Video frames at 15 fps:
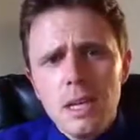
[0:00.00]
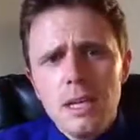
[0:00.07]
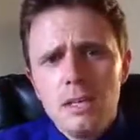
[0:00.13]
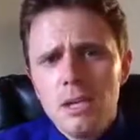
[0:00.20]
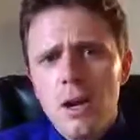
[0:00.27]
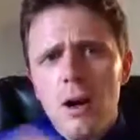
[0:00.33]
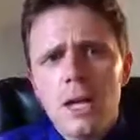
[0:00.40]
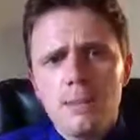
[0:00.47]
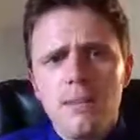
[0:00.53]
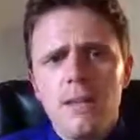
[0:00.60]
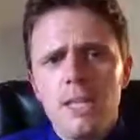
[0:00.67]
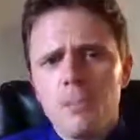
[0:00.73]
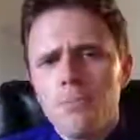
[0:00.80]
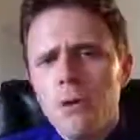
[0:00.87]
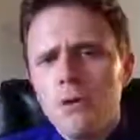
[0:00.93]
is caused by
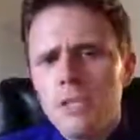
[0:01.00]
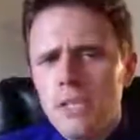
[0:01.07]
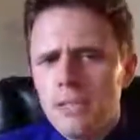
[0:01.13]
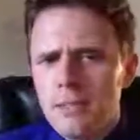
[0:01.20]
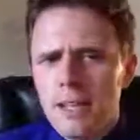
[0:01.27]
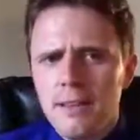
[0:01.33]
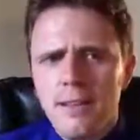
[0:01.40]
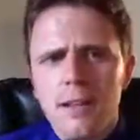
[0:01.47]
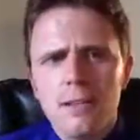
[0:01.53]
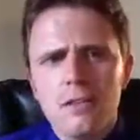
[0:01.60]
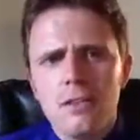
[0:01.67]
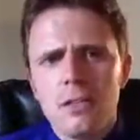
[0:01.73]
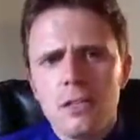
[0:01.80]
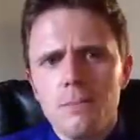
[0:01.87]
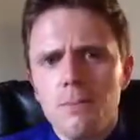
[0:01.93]
these proteins,
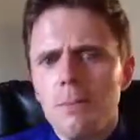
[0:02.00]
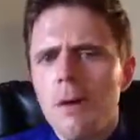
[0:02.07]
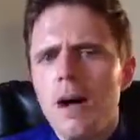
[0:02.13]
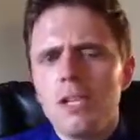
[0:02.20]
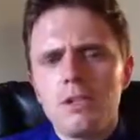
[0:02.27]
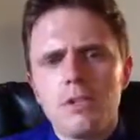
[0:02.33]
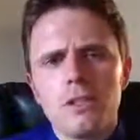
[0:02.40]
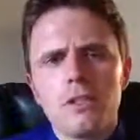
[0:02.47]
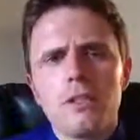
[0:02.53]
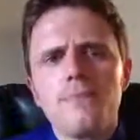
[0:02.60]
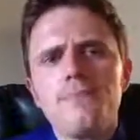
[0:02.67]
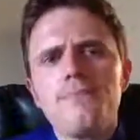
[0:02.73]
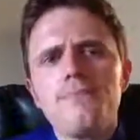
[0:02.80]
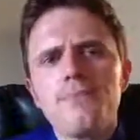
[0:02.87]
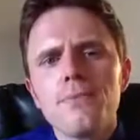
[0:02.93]
that's just
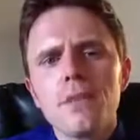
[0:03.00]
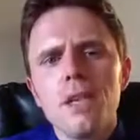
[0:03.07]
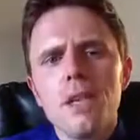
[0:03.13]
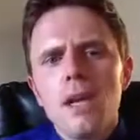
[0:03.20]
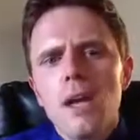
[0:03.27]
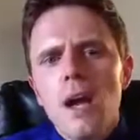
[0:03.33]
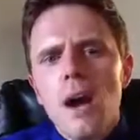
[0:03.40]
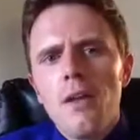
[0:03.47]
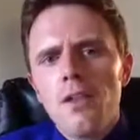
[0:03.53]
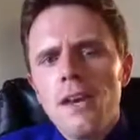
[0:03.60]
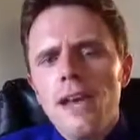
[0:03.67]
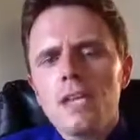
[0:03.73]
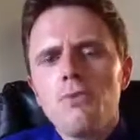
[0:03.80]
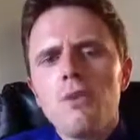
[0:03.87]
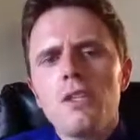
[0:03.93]
preposterous. The
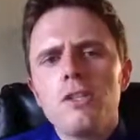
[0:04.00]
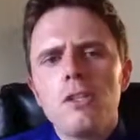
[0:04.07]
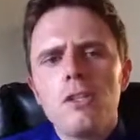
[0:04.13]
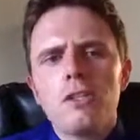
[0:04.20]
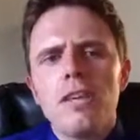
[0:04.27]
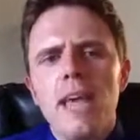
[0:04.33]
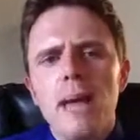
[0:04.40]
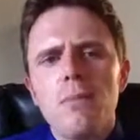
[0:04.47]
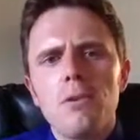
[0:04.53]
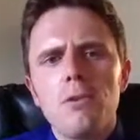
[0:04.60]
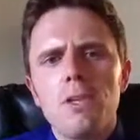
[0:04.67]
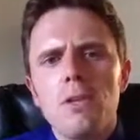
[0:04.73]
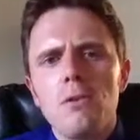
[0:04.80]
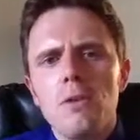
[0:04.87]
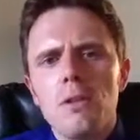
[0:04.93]
next research Campbell
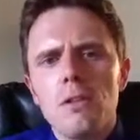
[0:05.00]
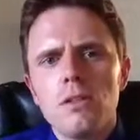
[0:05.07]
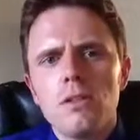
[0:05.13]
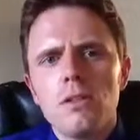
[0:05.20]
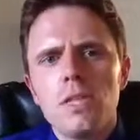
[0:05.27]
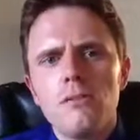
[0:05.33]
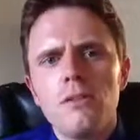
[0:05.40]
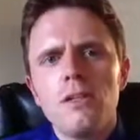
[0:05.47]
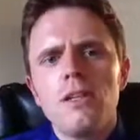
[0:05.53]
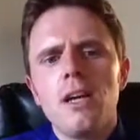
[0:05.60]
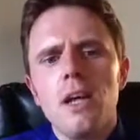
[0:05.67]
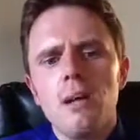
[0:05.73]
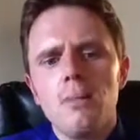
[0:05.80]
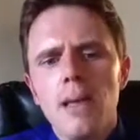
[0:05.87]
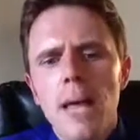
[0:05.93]
did was different
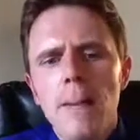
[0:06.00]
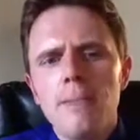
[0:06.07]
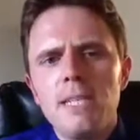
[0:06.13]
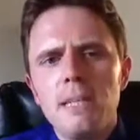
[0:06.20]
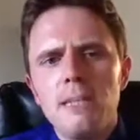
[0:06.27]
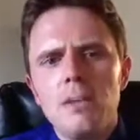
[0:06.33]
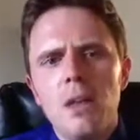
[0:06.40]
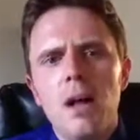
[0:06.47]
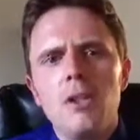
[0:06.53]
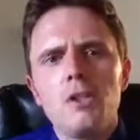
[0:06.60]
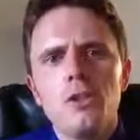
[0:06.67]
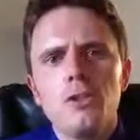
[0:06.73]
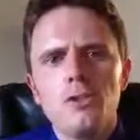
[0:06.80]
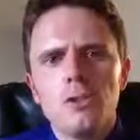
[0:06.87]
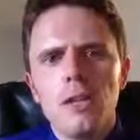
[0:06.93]

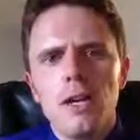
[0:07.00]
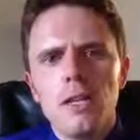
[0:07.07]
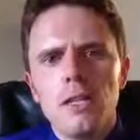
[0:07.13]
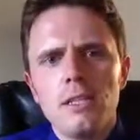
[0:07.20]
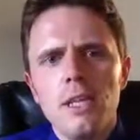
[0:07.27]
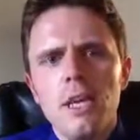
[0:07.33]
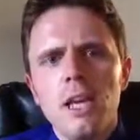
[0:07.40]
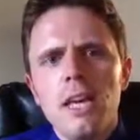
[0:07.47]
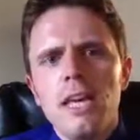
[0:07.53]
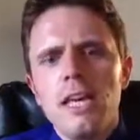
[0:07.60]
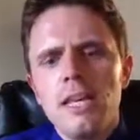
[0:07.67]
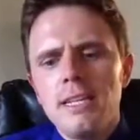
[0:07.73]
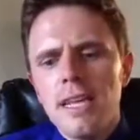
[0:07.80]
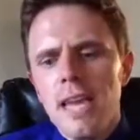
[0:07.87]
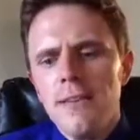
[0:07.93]
epidemiological studies.
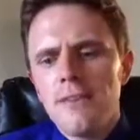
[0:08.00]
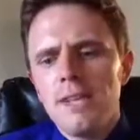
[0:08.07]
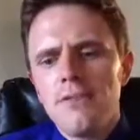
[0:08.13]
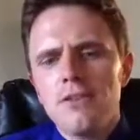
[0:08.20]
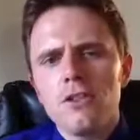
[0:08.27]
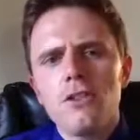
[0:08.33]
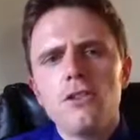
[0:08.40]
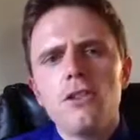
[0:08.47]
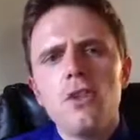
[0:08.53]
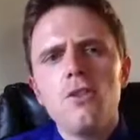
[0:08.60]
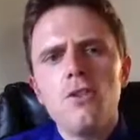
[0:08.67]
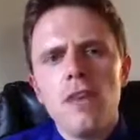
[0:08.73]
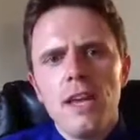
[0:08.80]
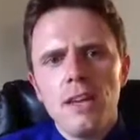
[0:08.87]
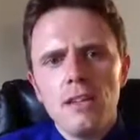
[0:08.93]
He gave different
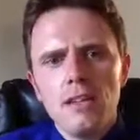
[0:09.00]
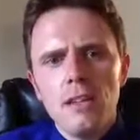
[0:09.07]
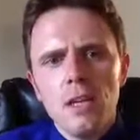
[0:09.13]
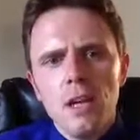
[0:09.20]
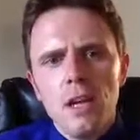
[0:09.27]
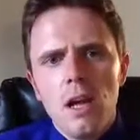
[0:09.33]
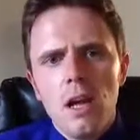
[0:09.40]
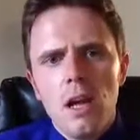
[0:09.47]
surveys